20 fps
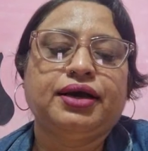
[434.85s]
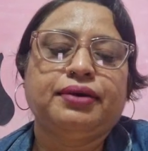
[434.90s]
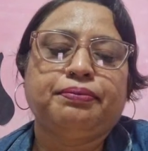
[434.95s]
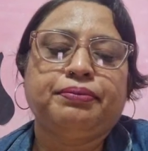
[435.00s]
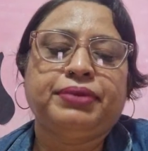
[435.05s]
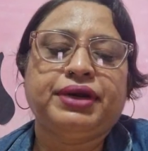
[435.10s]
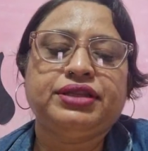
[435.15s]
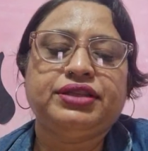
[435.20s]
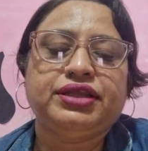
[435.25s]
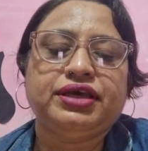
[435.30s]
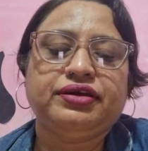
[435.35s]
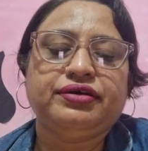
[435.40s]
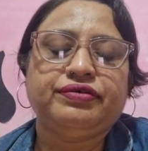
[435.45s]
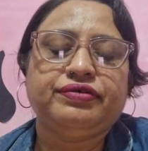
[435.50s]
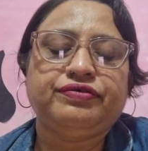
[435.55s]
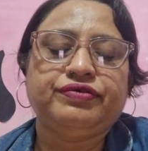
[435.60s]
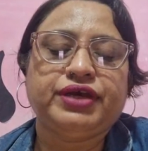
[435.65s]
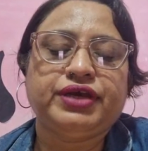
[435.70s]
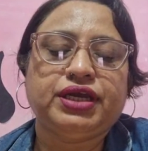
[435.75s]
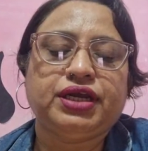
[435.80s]
but there
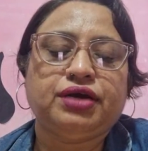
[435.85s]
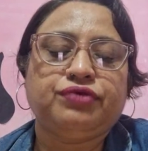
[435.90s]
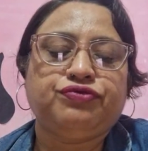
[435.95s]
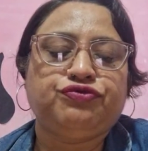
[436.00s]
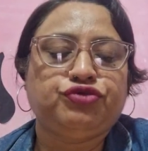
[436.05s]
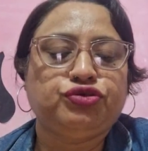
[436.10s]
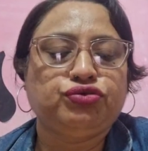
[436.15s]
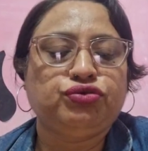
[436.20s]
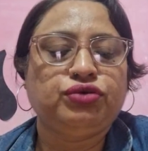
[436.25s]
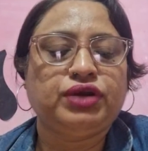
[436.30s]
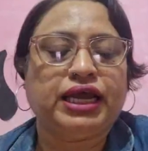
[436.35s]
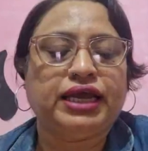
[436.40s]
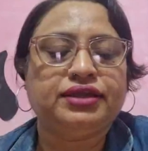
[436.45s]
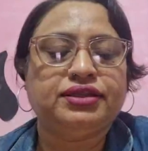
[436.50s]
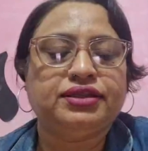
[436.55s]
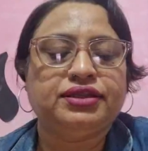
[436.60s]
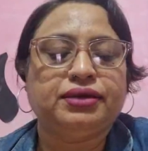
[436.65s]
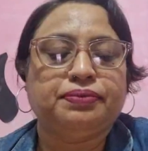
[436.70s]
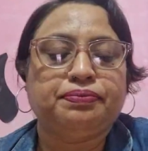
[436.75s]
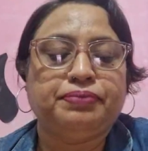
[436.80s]
were a few
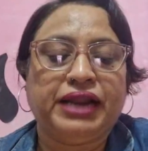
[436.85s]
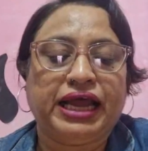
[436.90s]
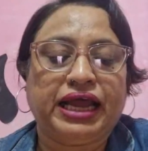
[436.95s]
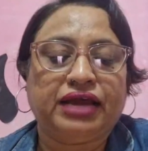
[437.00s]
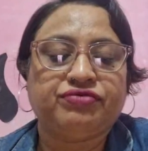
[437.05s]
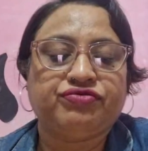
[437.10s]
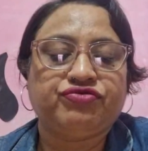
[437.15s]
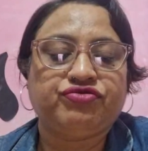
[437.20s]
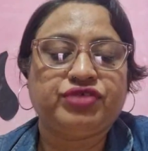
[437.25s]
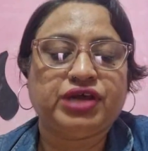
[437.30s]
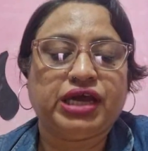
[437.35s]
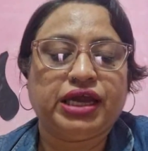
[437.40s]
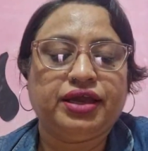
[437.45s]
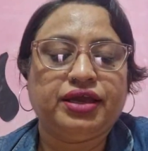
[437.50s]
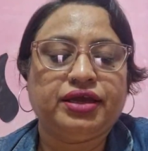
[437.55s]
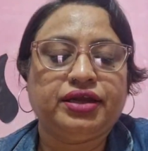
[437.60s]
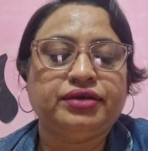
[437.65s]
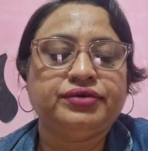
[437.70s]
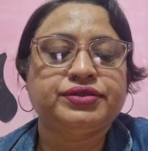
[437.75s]
like the Blackfriar,